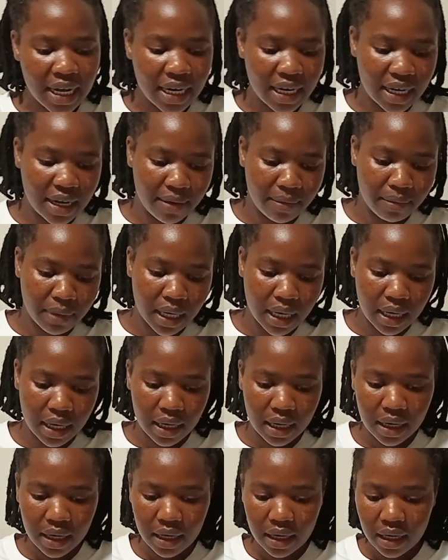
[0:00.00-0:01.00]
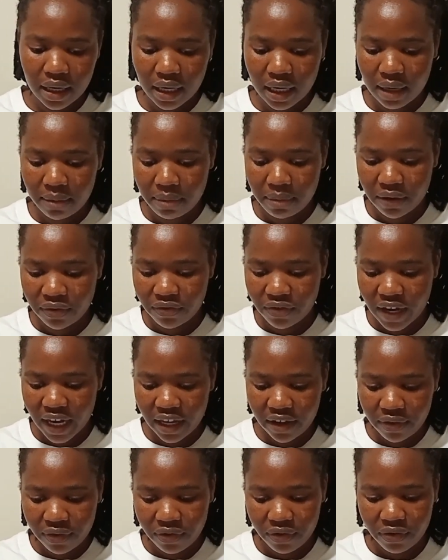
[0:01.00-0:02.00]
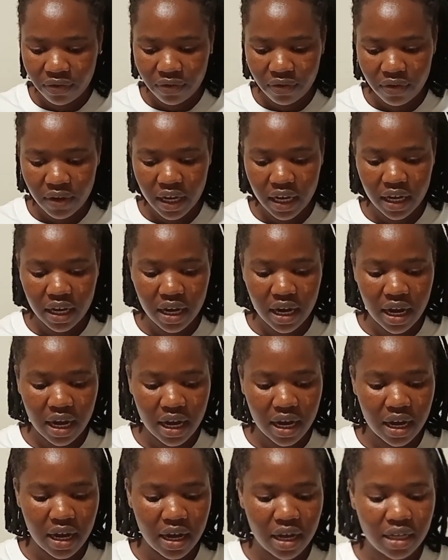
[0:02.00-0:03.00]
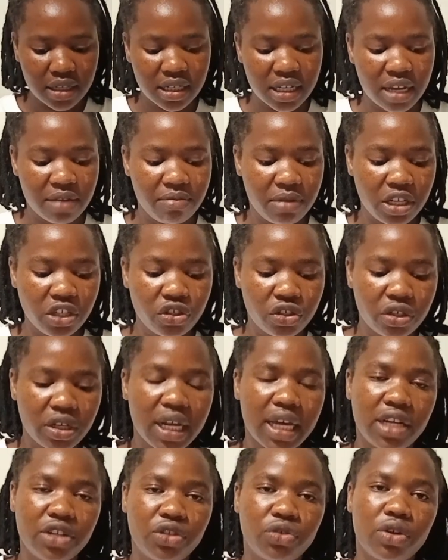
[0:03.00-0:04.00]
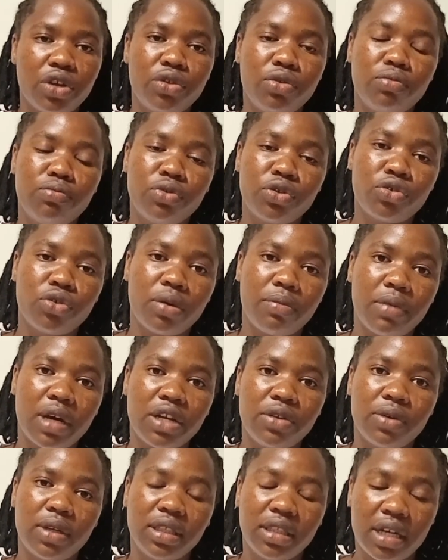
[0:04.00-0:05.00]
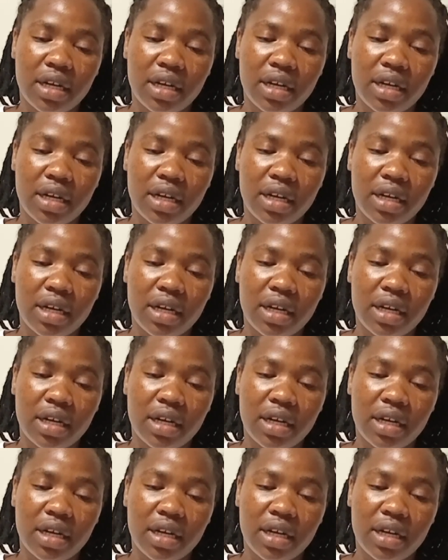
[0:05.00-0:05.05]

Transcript: Number 5, as I mentioned, ensure you book your manual